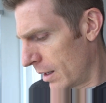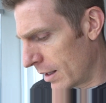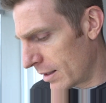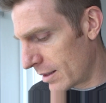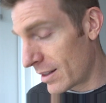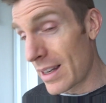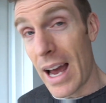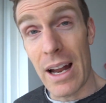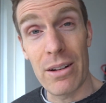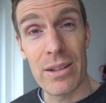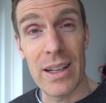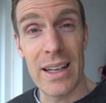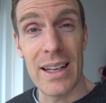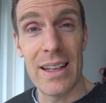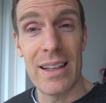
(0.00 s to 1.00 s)
it's
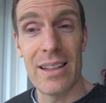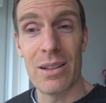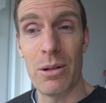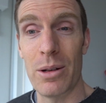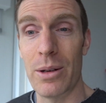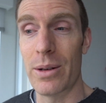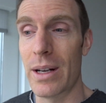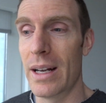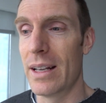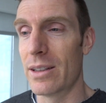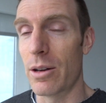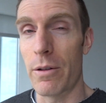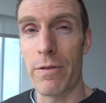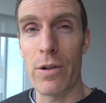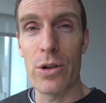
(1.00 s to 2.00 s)
Saturday, so it's
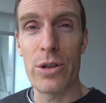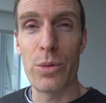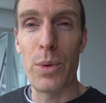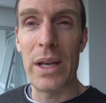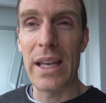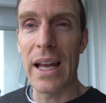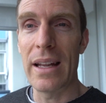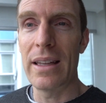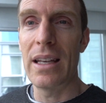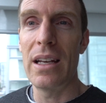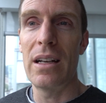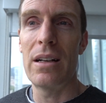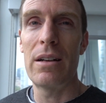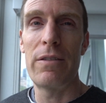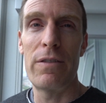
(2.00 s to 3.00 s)
our first weekend
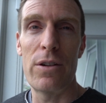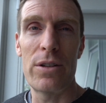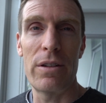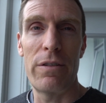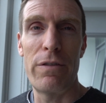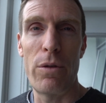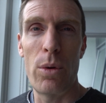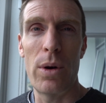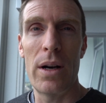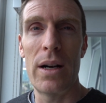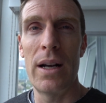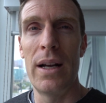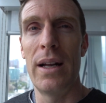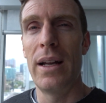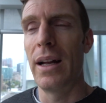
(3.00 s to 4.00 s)
here, first of
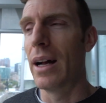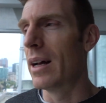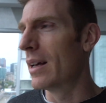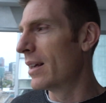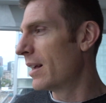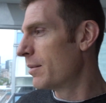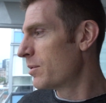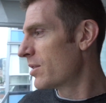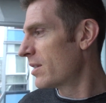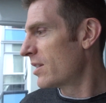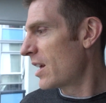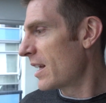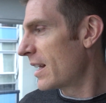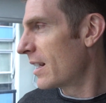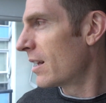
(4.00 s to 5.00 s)
4, and I'm just
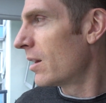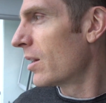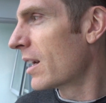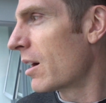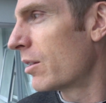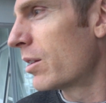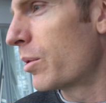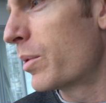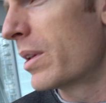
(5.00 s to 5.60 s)
taking a look out the